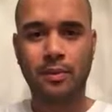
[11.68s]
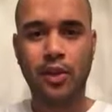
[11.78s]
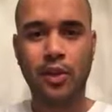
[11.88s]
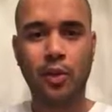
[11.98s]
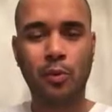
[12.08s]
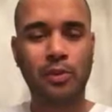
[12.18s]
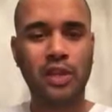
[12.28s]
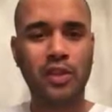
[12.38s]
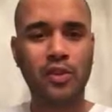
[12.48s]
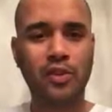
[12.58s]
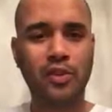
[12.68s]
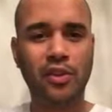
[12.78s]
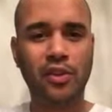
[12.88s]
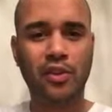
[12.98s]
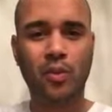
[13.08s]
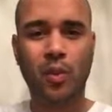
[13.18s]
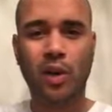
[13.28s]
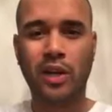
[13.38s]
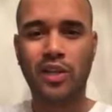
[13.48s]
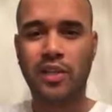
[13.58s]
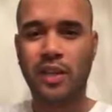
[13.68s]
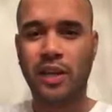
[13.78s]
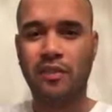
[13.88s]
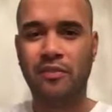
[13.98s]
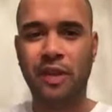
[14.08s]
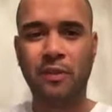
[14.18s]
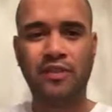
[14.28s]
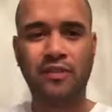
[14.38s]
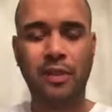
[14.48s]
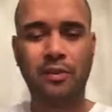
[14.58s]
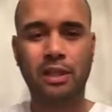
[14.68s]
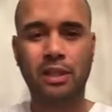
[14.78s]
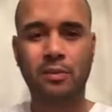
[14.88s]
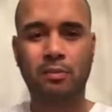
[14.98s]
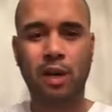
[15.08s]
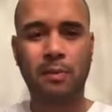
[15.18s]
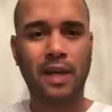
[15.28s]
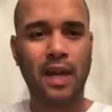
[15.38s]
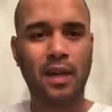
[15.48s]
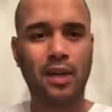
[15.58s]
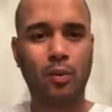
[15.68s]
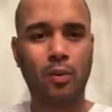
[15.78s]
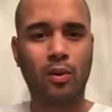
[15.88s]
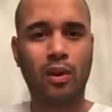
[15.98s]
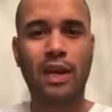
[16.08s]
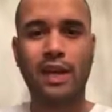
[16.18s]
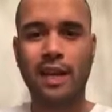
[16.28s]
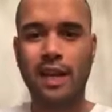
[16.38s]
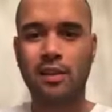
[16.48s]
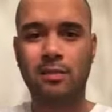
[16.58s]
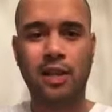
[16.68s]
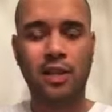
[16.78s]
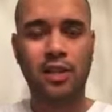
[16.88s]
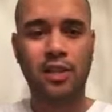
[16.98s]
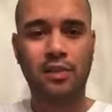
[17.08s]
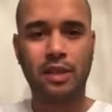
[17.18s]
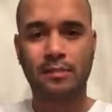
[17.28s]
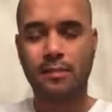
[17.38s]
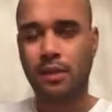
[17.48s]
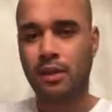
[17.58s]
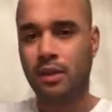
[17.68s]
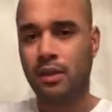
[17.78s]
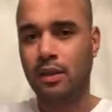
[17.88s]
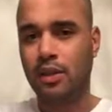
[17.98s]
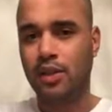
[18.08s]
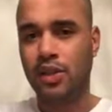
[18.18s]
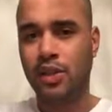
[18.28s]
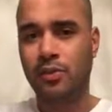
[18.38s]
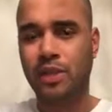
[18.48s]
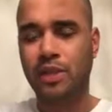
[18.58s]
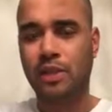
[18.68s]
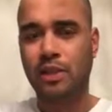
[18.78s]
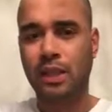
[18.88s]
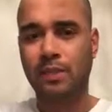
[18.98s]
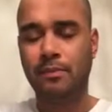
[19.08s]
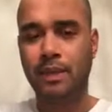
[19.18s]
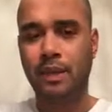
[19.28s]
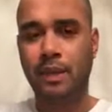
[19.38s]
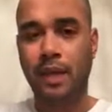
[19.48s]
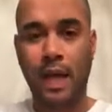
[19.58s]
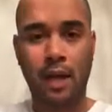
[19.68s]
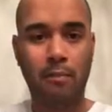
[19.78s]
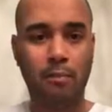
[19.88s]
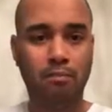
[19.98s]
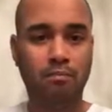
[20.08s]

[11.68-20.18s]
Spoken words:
The European Union is waging a very virulent propaganda war against my country. Just recently, and